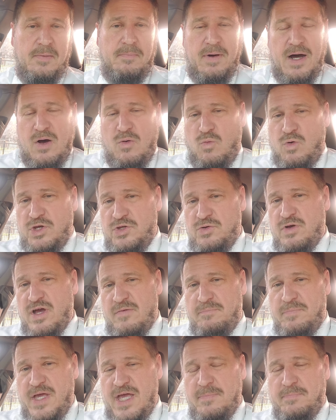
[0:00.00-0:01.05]
But when you
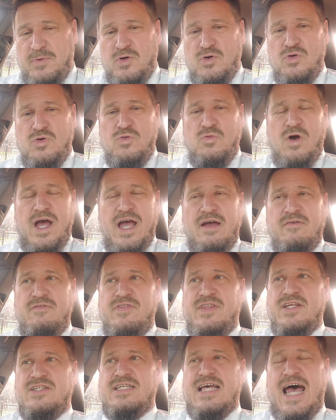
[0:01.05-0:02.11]
have people who
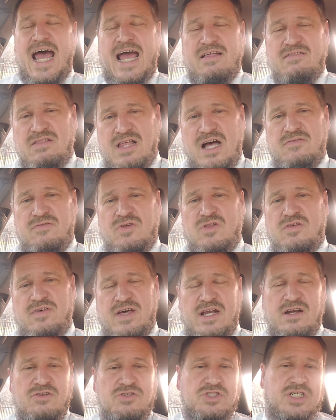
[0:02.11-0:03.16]
have this high level of
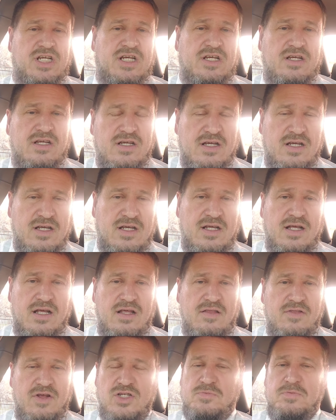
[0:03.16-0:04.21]
energy,
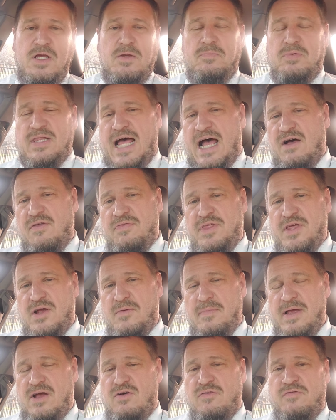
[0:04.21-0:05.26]
there's people out there,
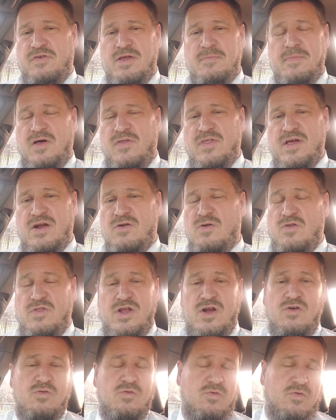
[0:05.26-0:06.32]
male, female, they're
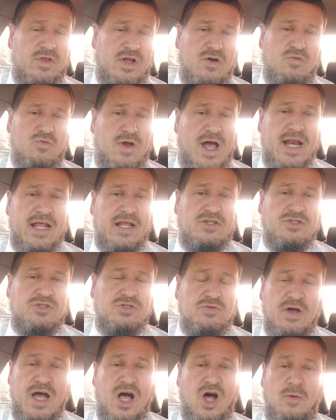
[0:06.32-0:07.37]
they're they're ready
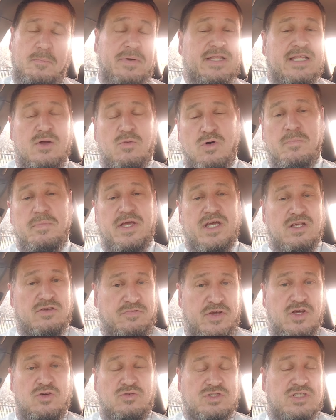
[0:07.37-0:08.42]
to help, but they will be
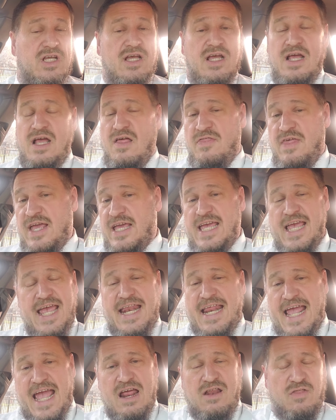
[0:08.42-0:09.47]
confused. They
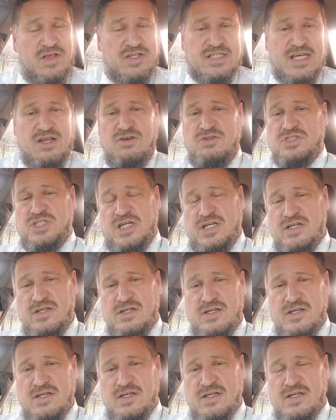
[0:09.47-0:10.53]
can't handle this energy.
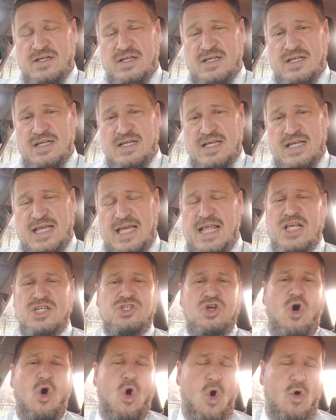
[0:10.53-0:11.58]
It is
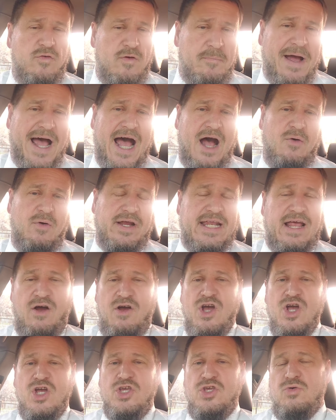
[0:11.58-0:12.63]
overpowering. Now,
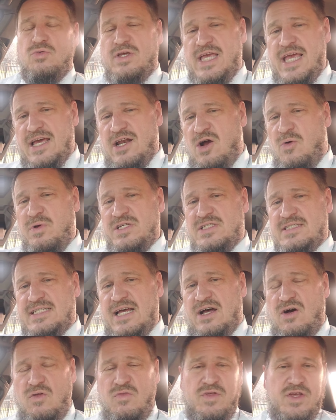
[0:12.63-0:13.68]
you can't always
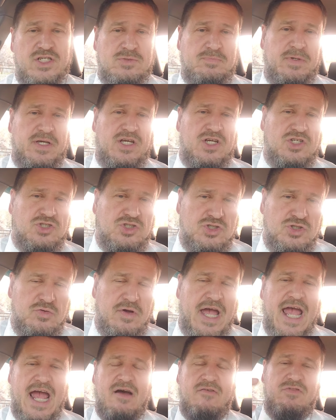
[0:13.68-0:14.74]
tell this because you
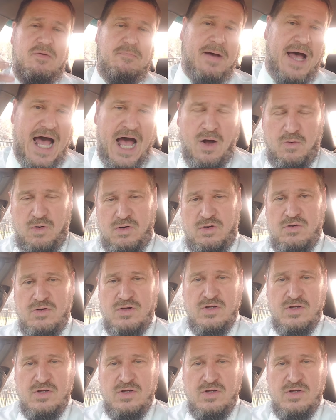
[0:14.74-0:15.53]
have the power.